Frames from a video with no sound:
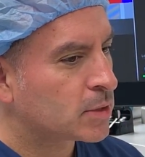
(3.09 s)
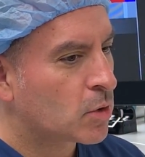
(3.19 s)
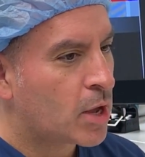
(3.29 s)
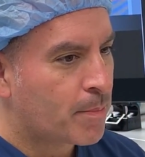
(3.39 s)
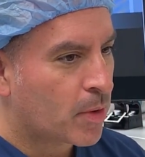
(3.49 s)

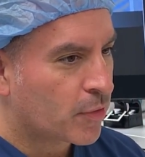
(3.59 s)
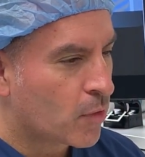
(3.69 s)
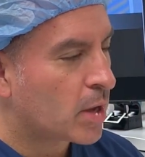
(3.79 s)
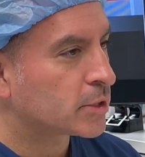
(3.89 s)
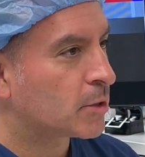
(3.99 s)
So hip
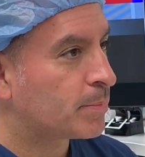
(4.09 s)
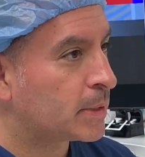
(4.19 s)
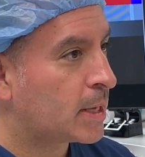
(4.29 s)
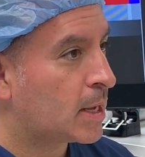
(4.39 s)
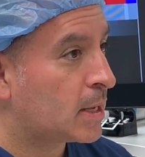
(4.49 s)

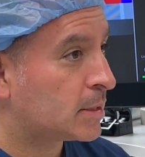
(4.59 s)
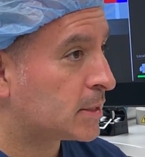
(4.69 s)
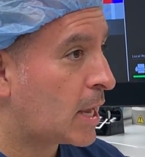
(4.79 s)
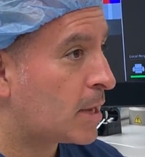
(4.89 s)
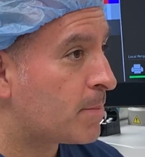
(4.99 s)
arthroscopy is
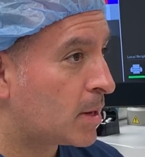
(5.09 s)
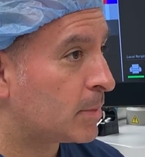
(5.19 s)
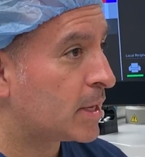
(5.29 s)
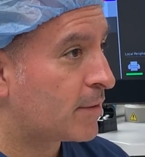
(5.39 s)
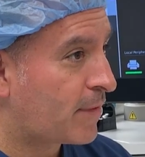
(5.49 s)
a
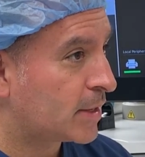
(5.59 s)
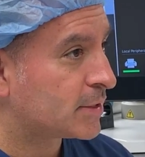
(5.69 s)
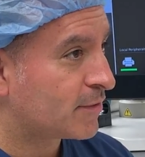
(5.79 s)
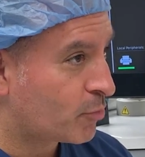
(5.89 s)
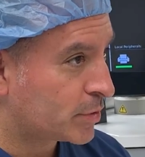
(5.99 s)
minimally
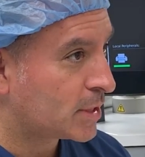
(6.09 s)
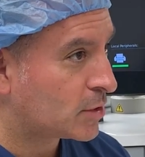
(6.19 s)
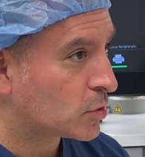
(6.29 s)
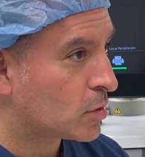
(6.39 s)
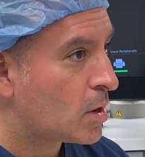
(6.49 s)
invasive
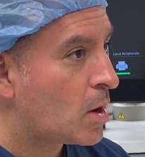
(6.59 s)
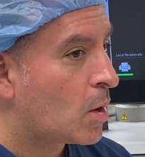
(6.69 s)
procedure